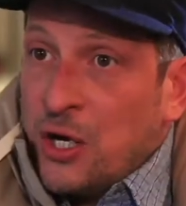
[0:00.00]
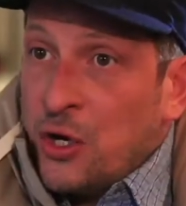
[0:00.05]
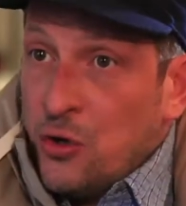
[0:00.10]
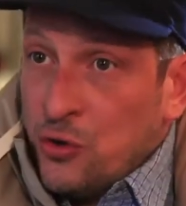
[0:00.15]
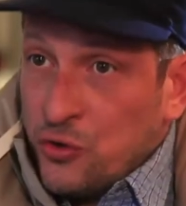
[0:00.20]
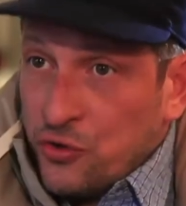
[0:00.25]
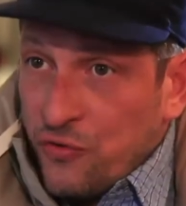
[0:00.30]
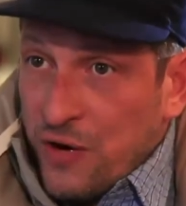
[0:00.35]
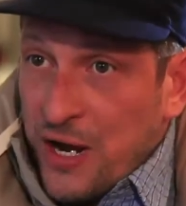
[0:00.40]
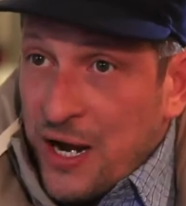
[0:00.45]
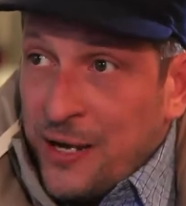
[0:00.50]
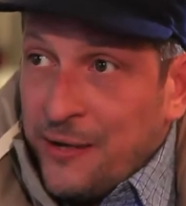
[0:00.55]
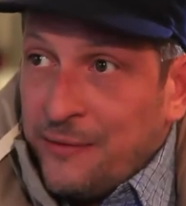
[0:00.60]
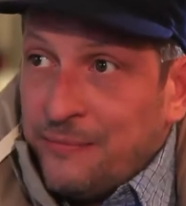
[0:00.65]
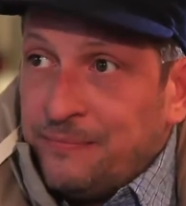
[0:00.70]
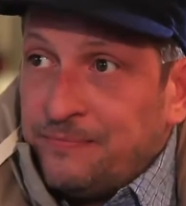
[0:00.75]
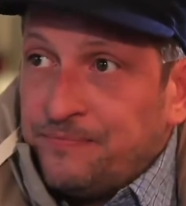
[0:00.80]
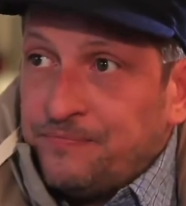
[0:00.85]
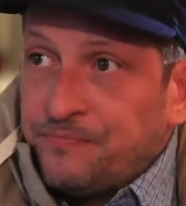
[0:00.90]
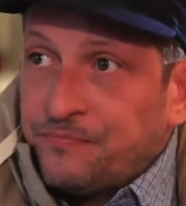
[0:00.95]
goes right.
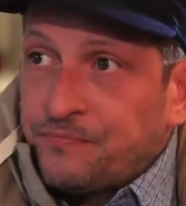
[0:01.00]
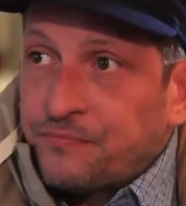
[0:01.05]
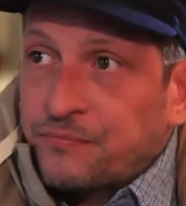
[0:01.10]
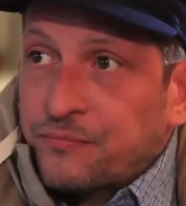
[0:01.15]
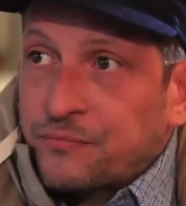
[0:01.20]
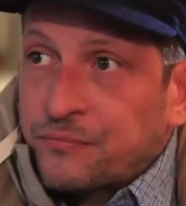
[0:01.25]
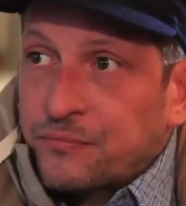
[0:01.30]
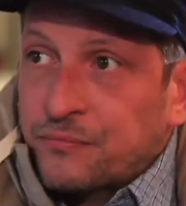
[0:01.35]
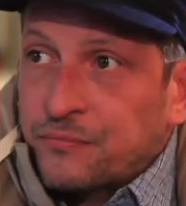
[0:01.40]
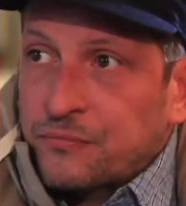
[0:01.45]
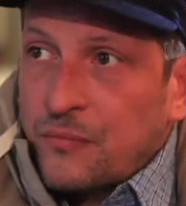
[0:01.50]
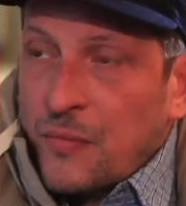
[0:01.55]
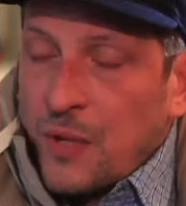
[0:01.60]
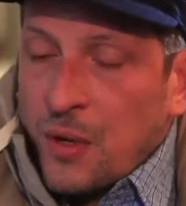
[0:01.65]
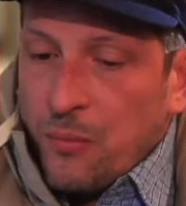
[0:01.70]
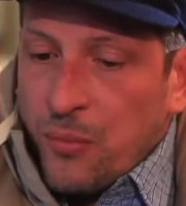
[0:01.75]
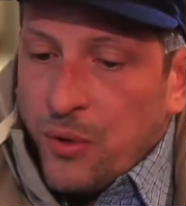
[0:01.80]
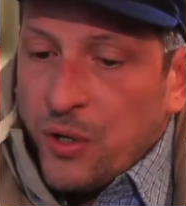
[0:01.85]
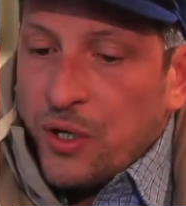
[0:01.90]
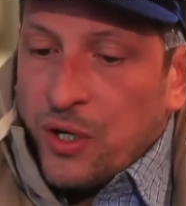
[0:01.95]

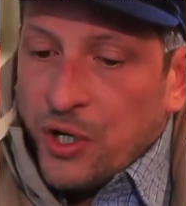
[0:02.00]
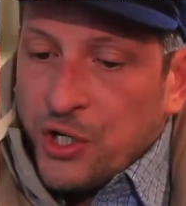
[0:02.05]
But a